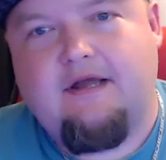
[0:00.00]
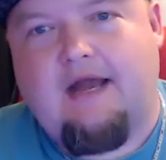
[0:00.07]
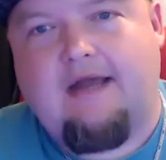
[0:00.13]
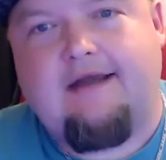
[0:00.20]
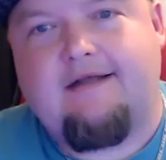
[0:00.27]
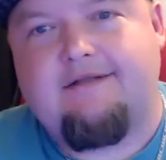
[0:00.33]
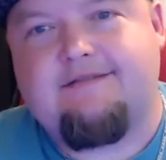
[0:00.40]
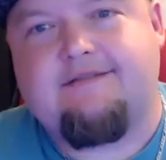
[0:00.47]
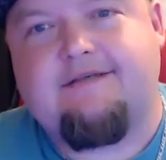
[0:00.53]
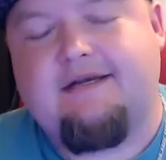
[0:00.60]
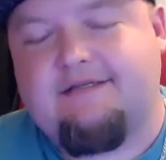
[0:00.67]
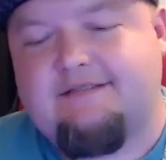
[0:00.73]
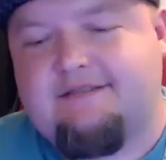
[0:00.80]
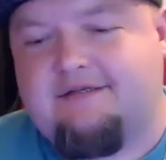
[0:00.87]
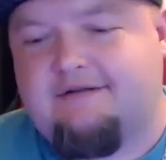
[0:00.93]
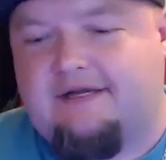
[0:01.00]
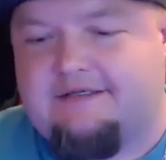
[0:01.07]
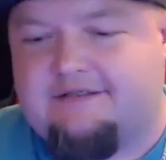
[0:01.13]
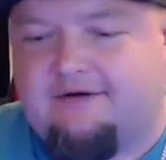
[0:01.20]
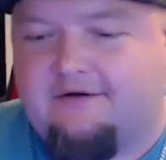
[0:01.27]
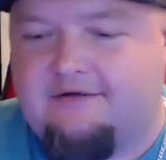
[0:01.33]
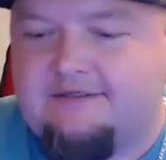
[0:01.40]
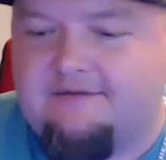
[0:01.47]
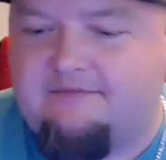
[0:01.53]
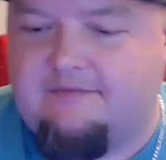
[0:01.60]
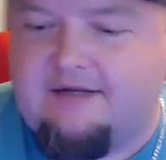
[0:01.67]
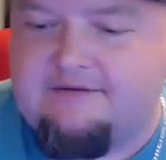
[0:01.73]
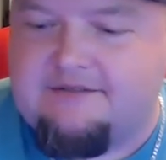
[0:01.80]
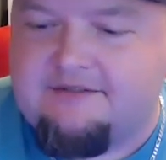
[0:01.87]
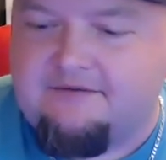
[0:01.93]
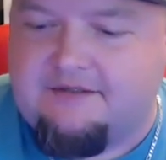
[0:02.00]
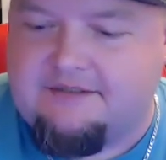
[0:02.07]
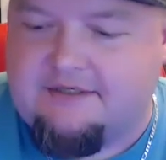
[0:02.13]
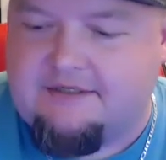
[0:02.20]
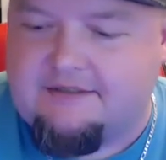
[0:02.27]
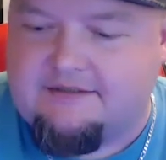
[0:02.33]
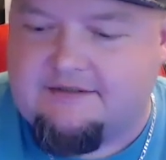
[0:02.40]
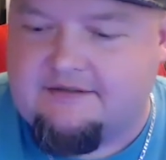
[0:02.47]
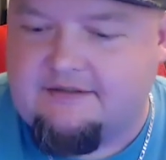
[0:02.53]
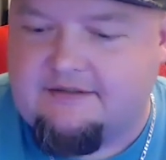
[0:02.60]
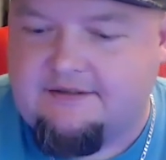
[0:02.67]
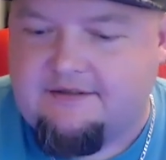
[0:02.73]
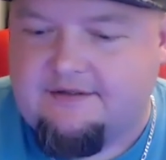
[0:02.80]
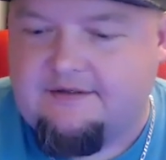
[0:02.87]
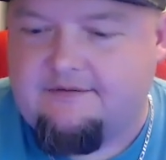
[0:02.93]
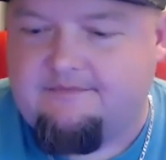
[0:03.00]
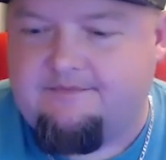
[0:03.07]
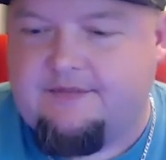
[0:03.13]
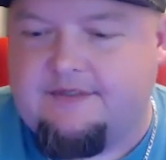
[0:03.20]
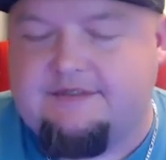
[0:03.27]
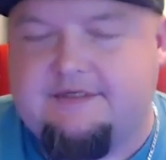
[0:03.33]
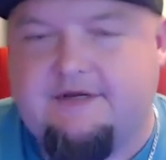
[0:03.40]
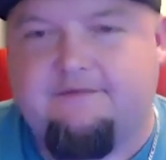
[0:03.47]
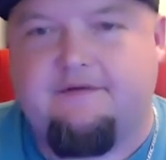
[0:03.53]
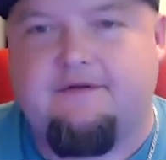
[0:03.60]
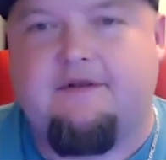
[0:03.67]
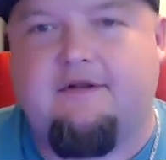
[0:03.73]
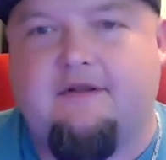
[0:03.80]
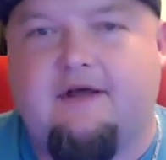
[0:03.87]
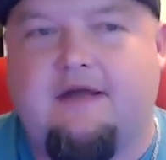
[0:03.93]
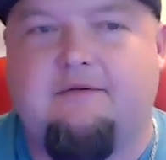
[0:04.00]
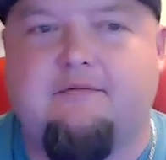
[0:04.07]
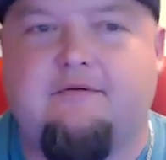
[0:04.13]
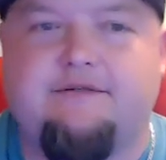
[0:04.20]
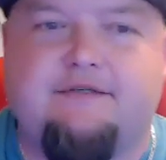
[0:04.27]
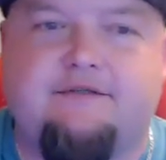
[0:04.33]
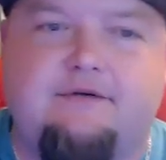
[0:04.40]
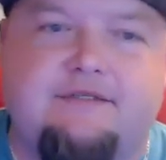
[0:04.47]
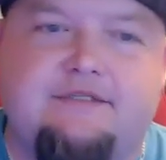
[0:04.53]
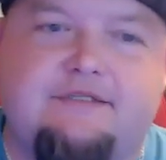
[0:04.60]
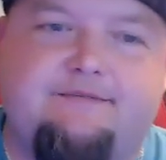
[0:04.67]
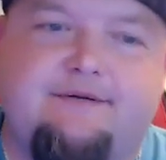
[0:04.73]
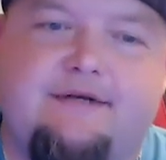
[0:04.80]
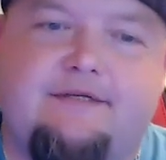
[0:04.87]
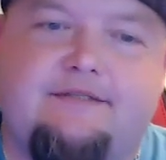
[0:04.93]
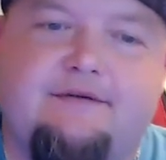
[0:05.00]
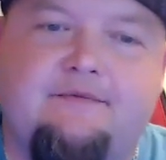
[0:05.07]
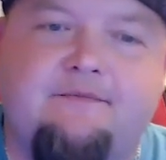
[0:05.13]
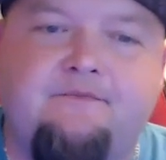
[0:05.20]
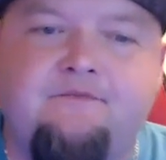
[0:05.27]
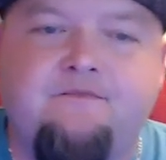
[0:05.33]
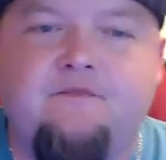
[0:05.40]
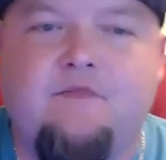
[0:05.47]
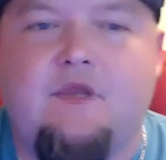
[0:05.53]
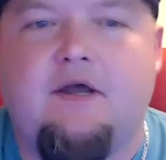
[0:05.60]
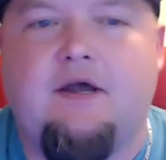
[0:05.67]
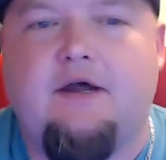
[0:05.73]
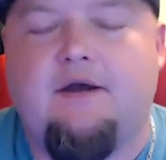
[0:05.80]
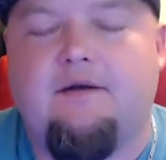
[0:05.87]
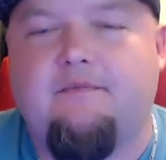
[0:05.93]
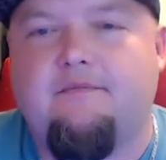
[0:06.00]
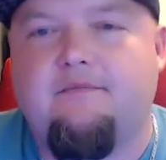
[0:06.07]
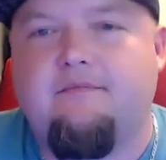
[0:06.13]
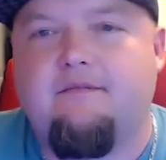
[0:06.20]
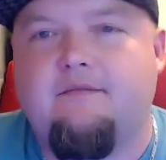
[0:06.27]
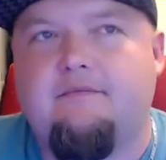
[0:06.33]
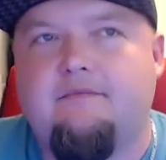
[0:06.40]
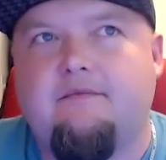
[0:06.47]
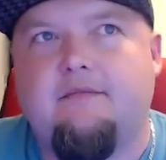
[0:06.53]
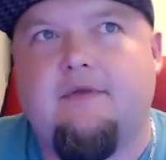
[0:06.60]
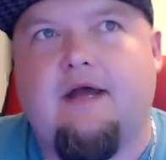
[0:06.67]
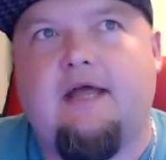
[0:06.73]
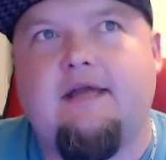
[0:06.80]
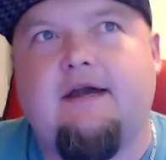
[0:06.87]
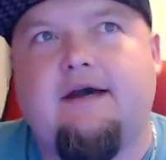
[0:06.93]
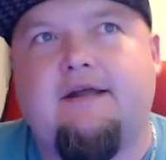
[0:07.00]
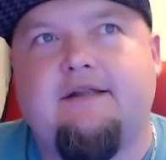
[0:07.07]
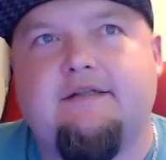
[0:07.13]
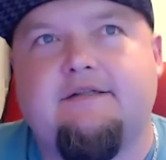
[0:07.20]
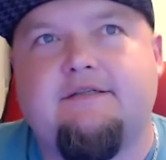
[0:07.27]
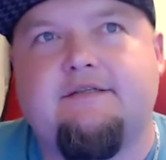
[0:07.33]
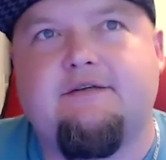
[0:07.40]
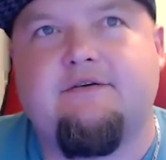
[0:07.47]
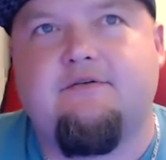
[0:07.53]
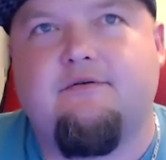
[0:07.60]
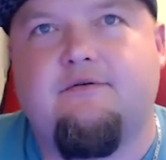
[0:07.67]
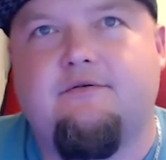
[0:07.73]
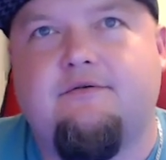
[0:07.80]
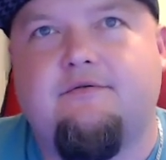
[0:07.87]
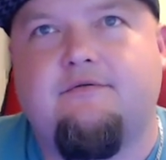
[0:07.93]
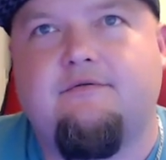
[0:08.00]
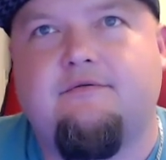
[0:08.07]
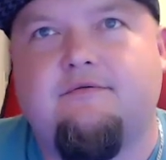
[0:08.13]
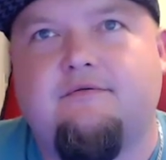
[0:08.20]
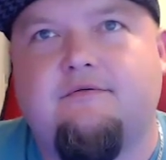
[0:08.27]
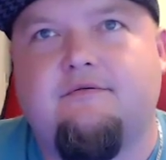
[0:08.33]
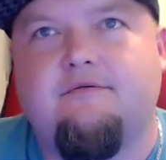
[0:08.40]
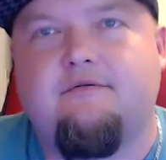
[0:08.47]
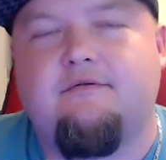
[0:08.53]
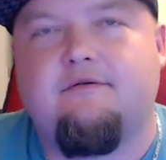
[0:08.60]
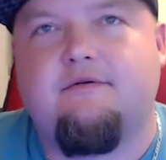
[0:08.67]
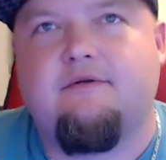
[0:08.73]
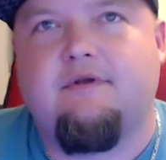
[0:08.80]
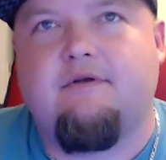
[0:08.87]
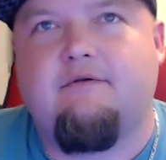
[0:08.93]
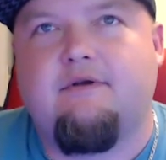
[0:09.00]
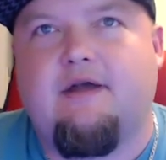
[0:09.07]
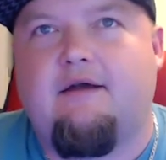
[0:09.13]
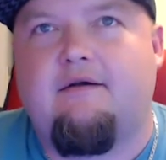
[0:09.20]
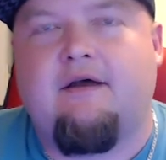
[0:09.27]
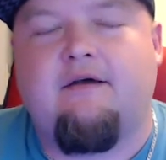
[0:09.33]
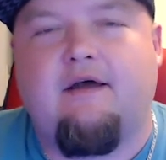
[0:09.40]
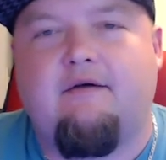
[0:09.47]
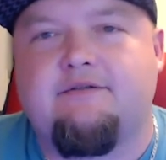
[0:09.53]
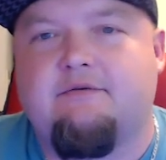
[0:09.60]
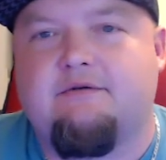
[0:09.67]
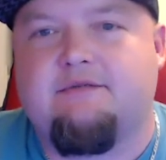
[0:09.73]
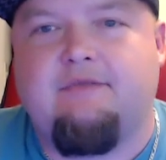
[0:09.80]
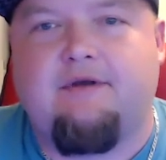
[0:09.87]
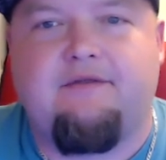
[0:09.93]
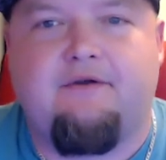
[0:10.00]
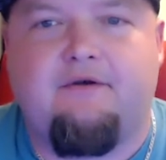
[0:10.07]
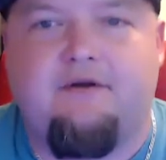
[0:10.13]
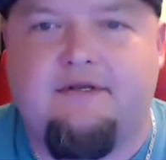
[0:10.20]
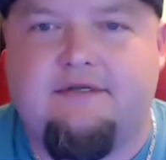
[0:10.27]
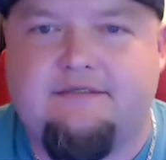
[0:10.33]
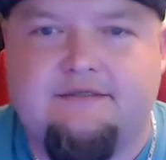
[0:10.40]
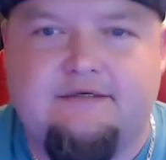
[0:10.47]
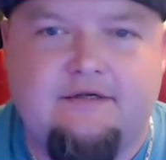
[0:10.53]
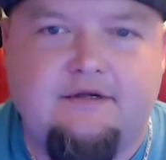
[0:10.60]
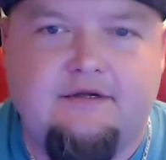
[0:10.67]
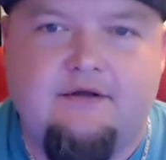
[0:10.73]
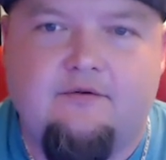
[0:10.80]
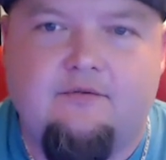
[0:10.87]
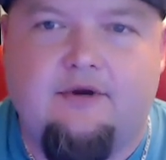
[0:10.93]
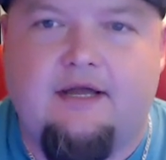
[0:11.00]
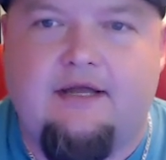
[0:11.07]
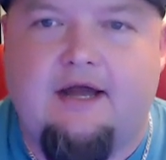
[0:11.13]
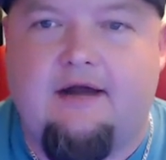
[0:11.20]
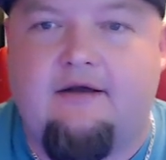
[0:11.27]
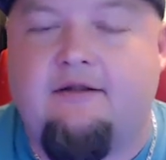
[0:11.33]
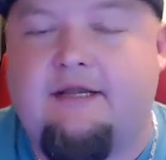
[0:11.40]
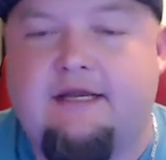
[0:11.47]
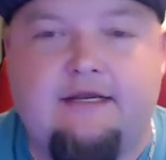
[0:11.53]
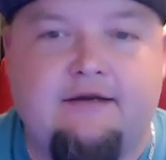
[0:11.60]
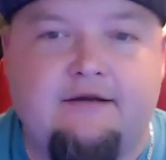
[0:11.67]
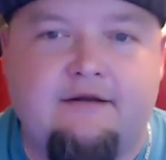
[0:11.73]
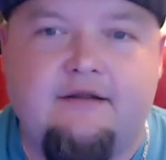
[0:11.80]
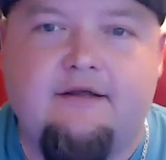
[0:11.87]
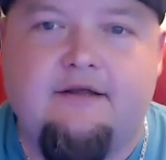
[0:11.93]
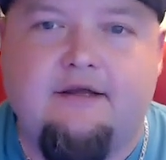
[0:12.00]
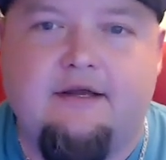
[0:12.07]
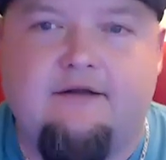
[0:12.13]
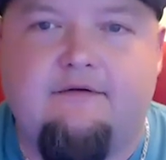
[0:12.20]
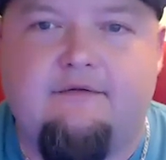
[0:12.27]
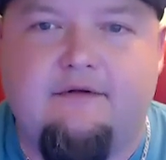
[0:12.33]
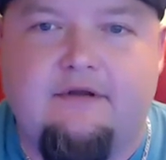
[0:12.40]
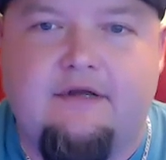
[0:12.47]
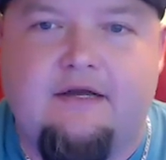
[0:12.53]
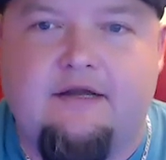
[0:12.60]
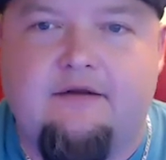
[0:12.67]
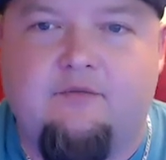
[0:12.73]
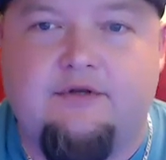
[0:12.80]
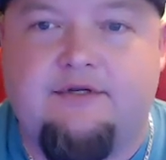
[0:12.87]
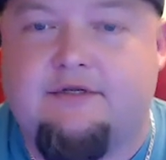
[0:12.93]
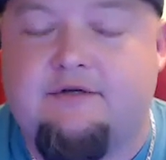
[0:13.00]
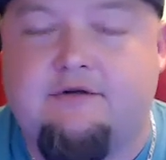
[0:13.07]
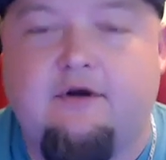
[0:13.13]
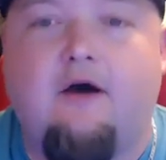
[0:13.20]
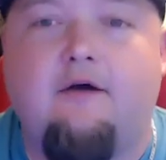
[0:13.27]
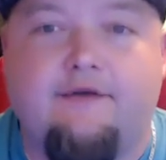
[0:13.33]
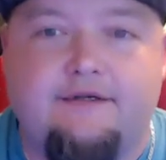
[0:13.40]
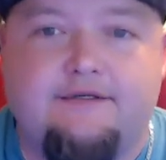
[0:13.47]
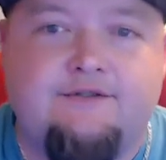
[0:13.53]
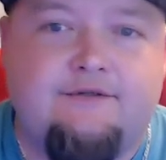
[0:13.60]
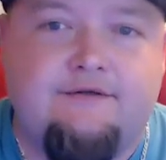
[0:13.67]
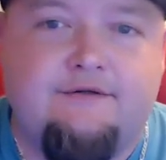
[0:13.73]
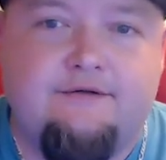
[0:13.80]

I got I got late starts. See, my situation is is different than a lot of people's situations because um, I got into hell, I was almost in my 30s when I got clean and and went to college,